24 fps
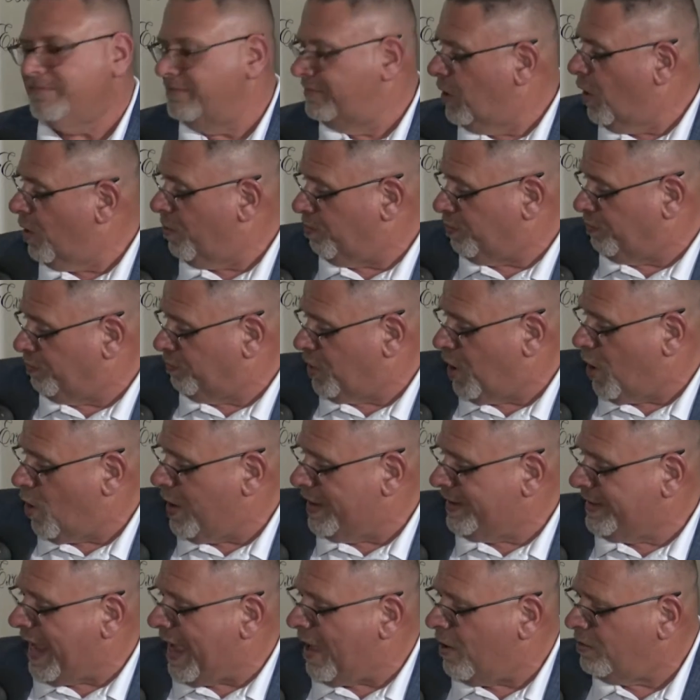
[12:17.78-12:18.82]
or throw
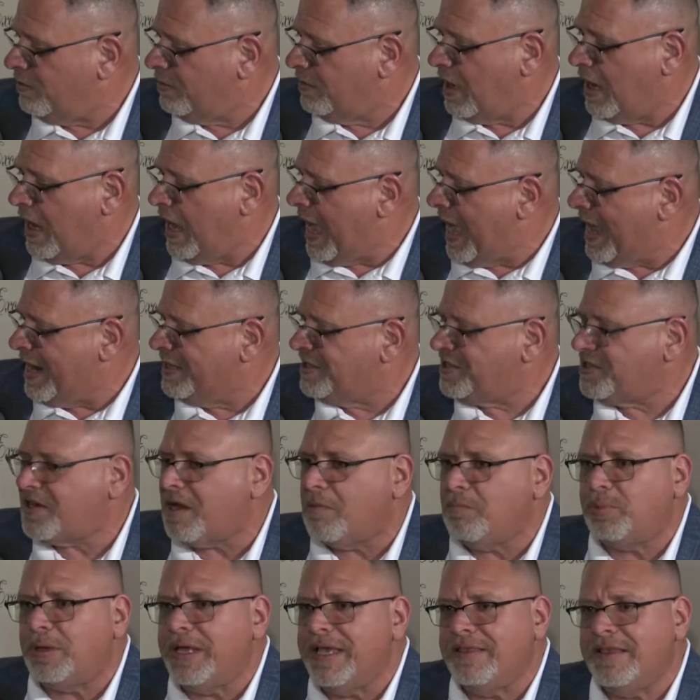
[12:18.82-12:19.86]
it down and it's
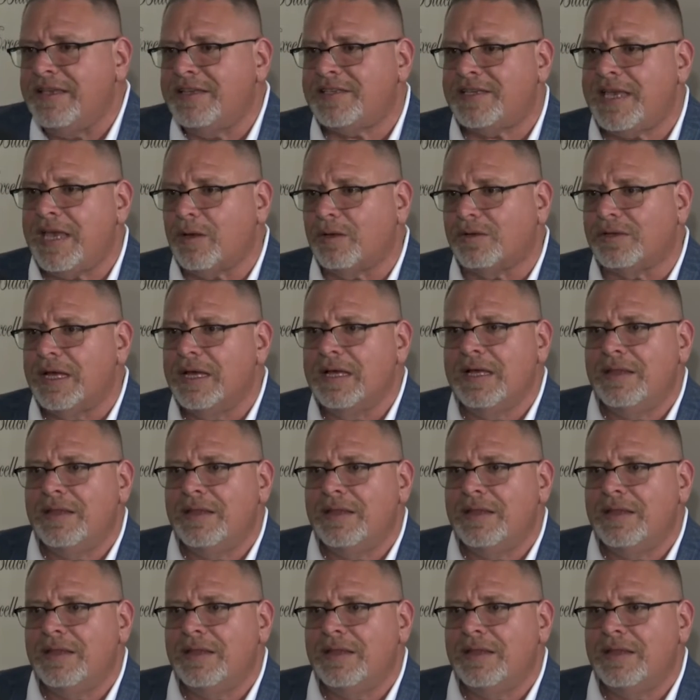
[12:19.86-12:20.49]
completely sealed.